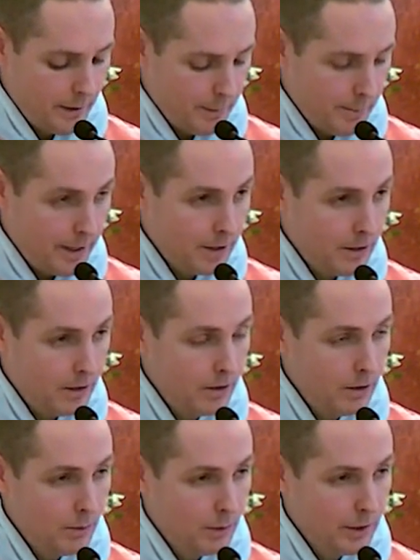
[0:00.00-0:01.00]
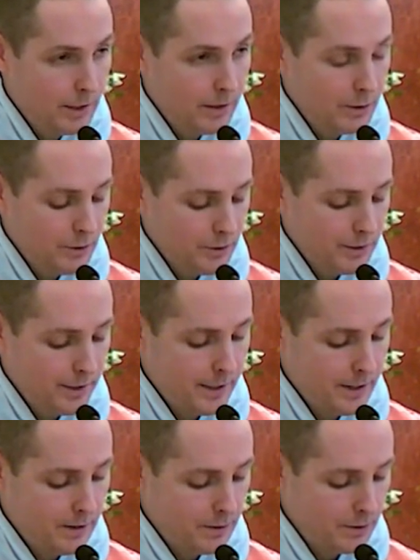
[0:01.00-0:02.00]
the better we'll
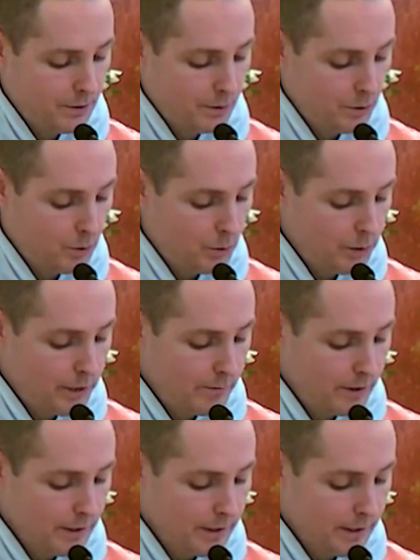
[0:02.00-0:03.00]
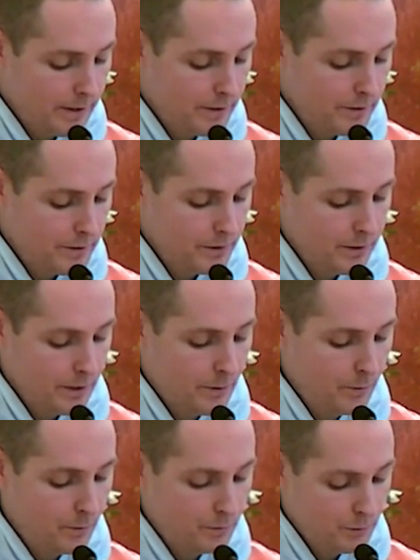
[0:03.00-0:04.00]
understand who he really is,
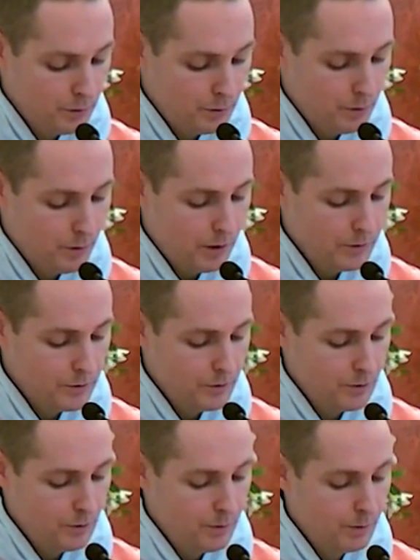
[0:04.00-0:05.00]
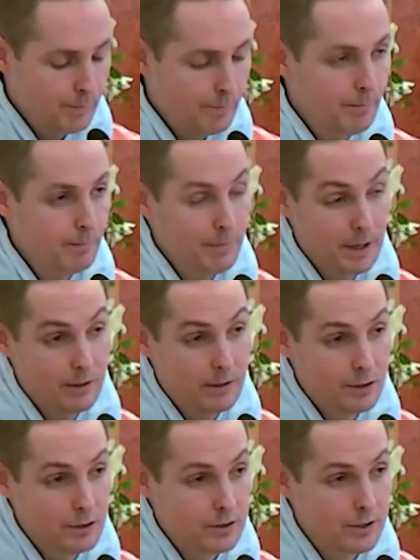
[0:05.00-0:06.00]
and two, also we'll better
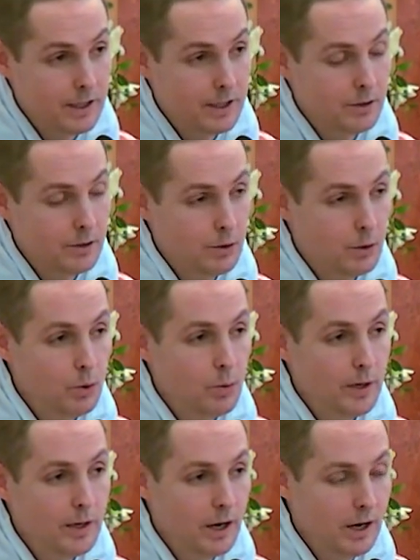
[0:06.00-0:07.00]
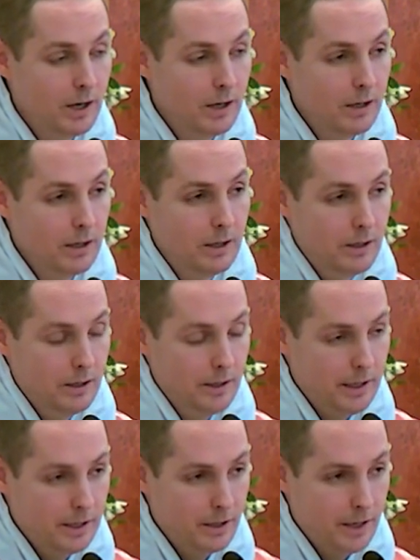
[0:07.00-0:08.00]
understand who we are
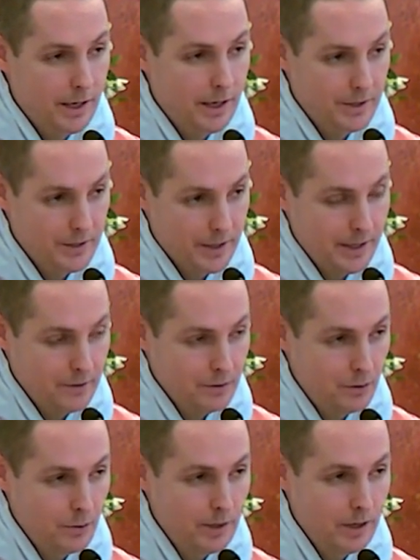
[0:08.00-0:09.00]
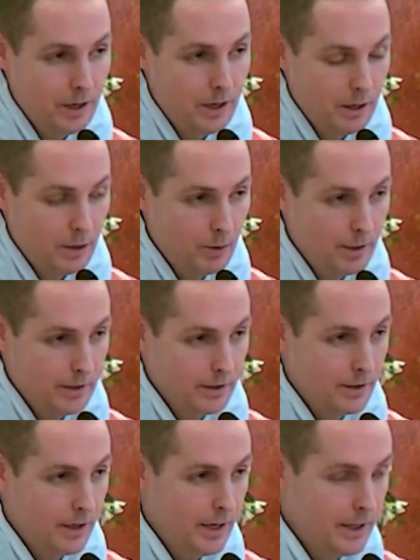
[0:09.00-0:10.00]
in God's eyes, who we are according
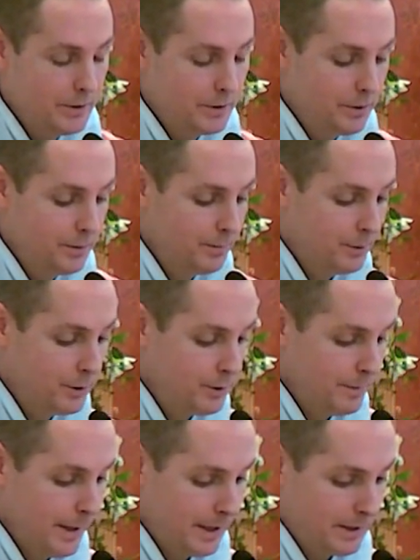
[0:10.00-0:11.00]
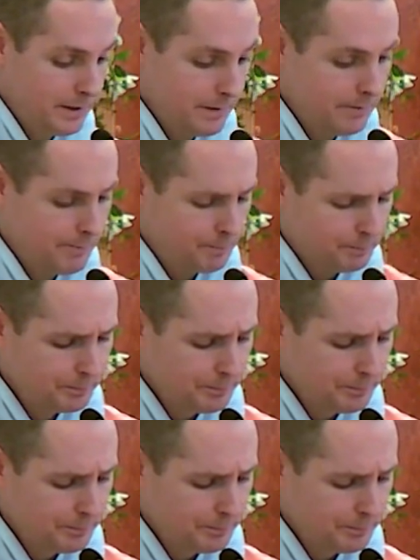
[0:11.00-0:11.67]
to God's perspective.